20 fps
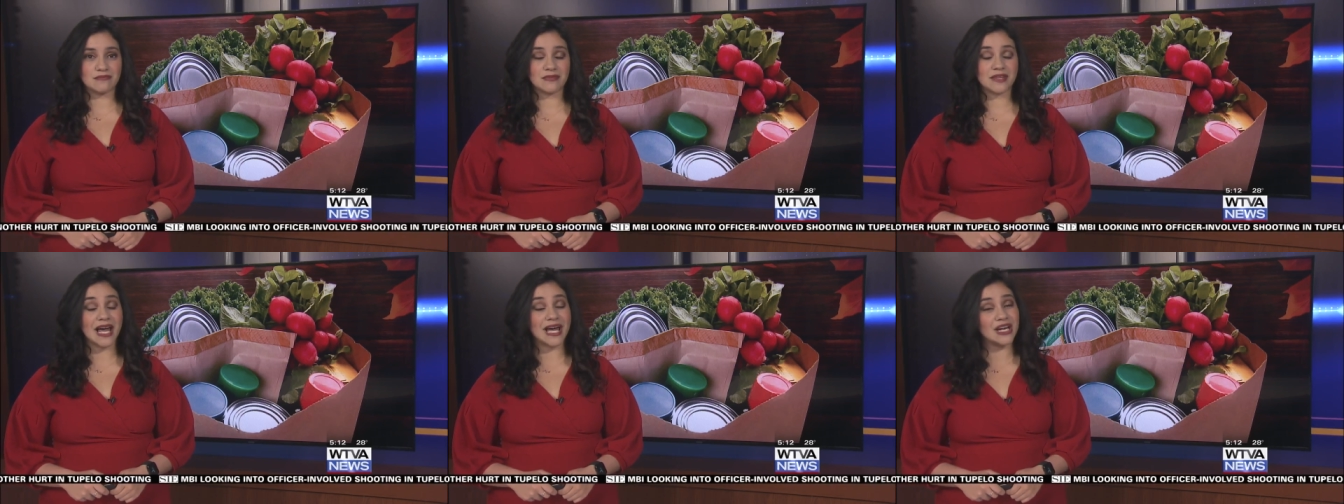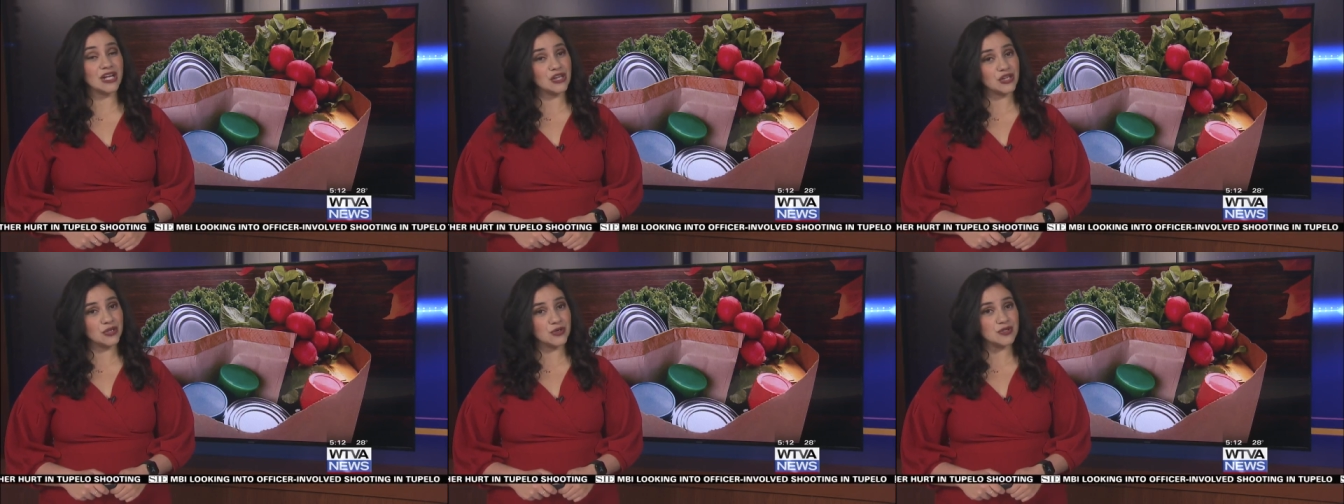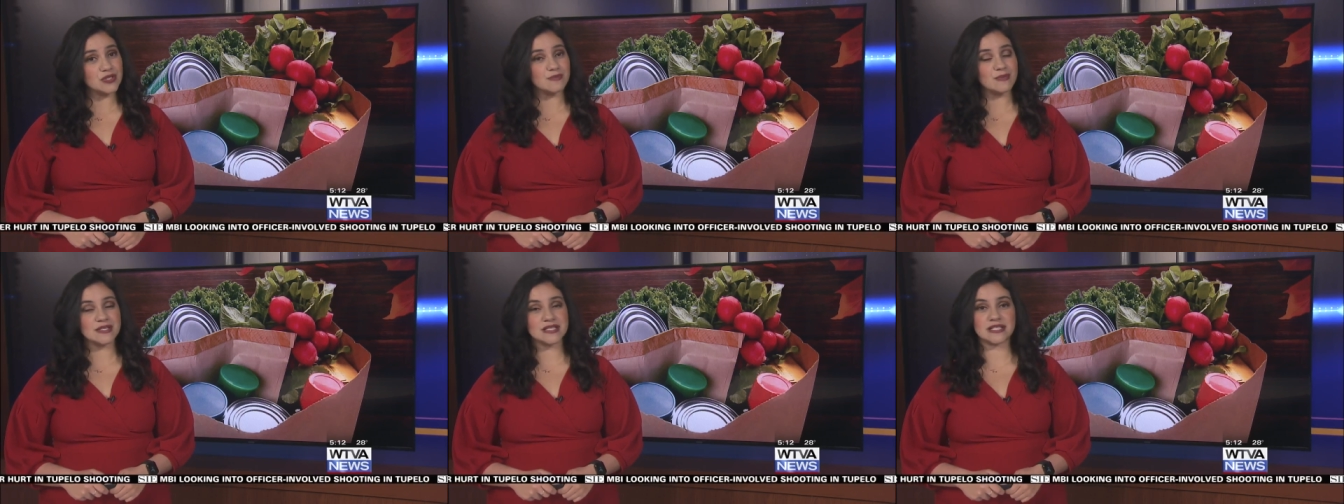That
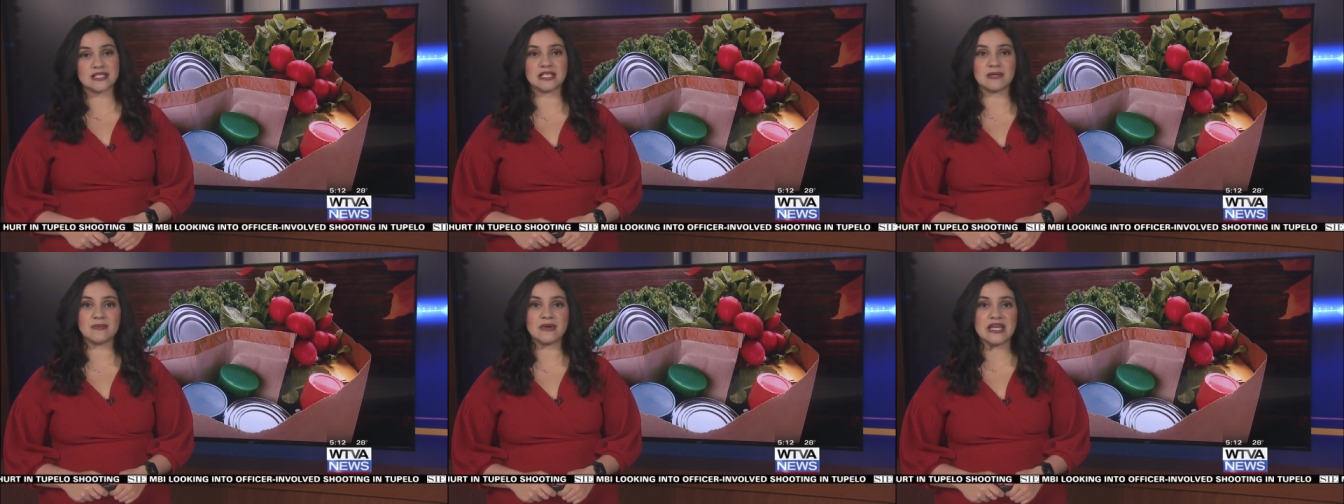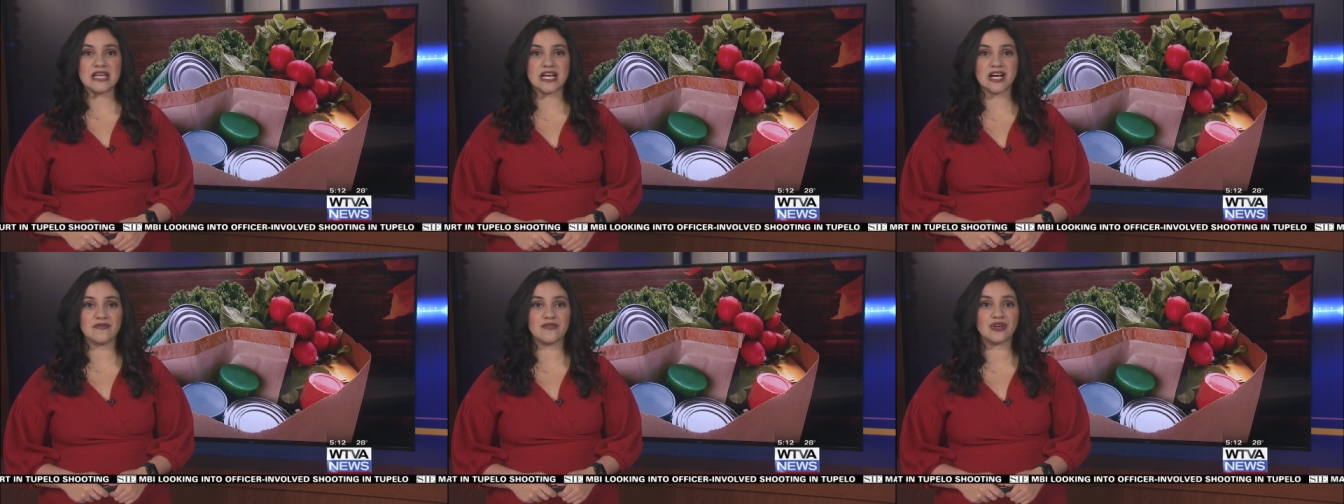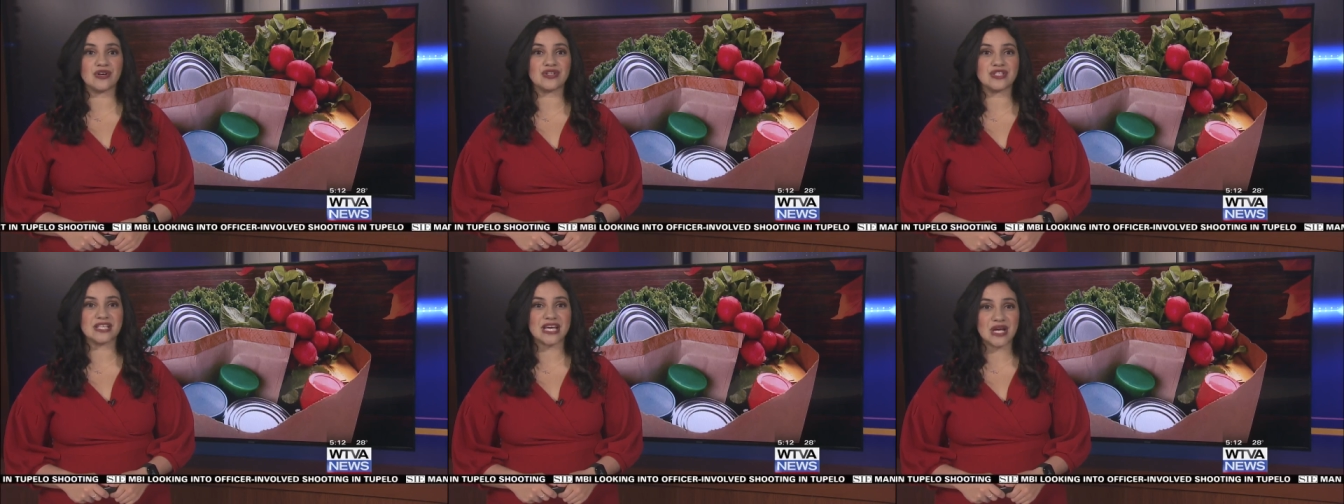includes Mississippi
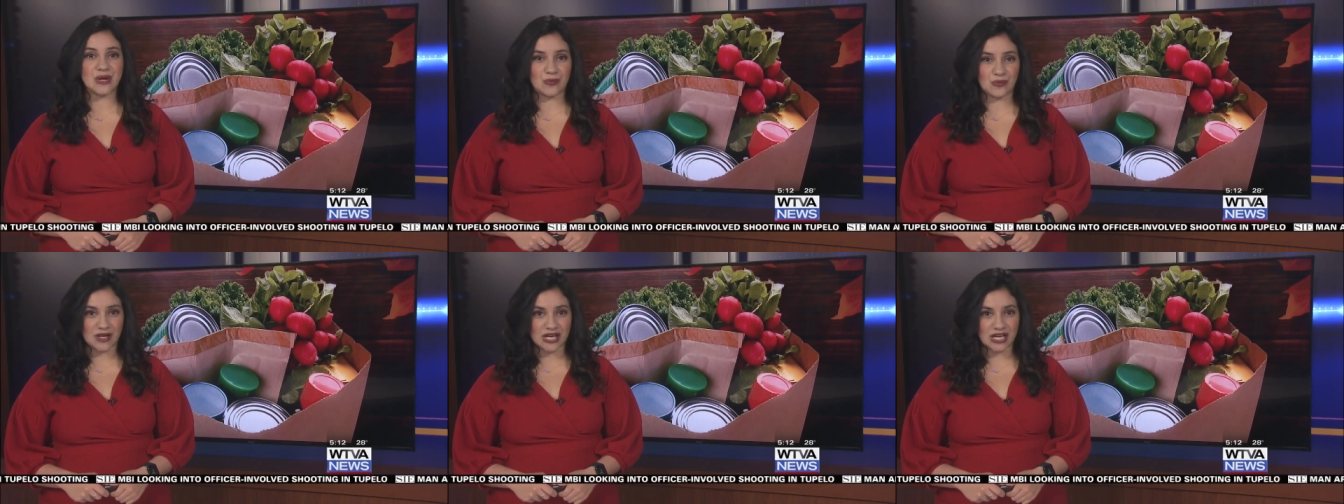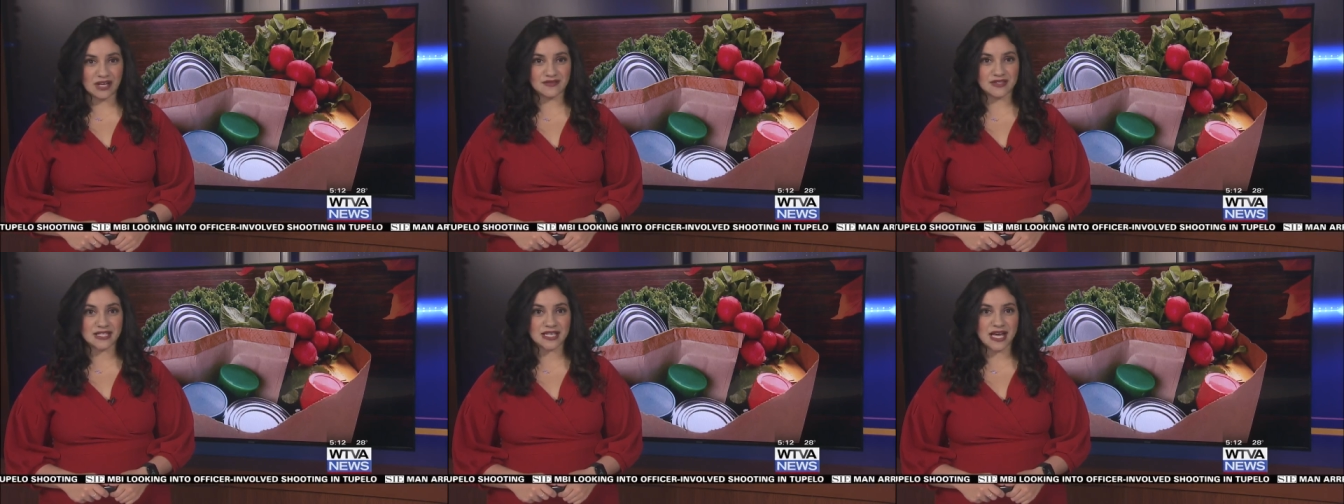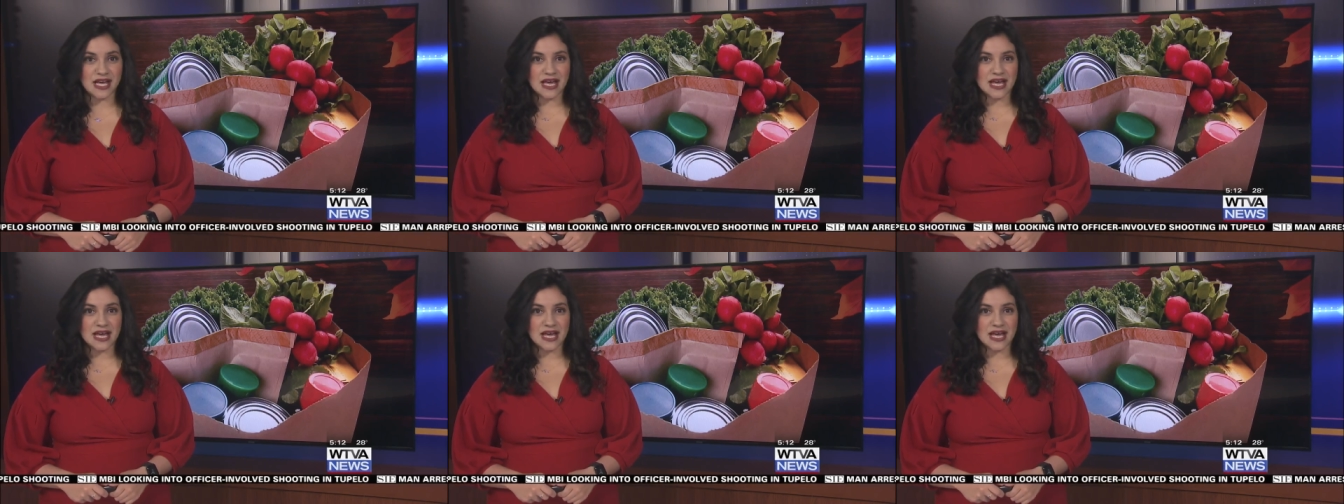Governor Tate Reeves.